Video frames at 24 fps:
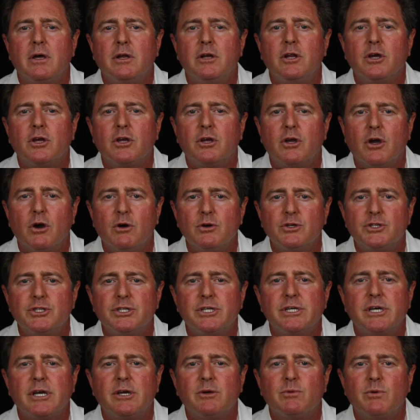
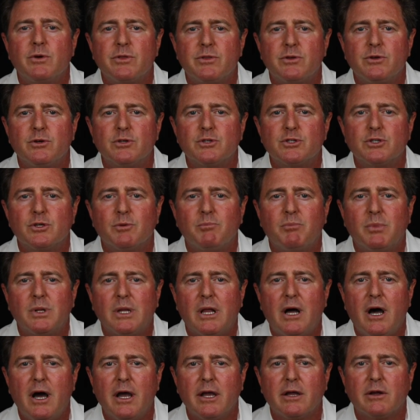negotiate with your
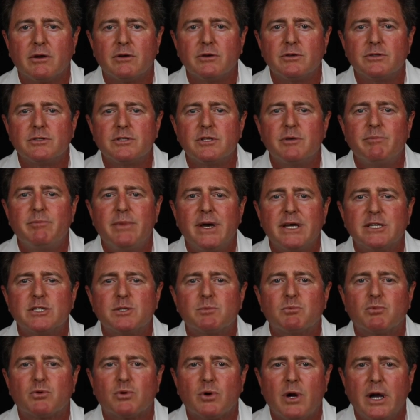suppliers the
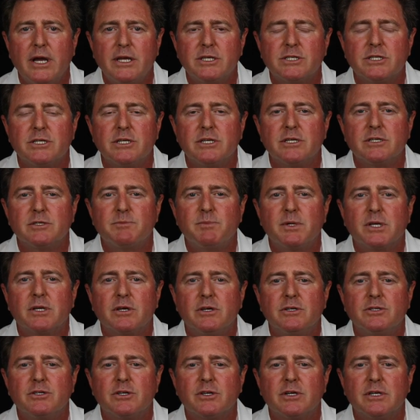best prices,
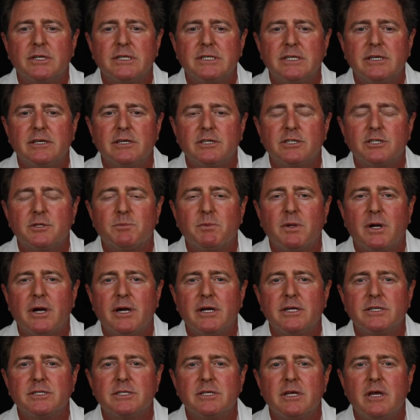because you're going to tell your
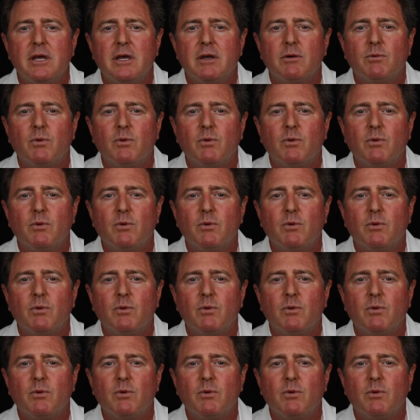suppliers,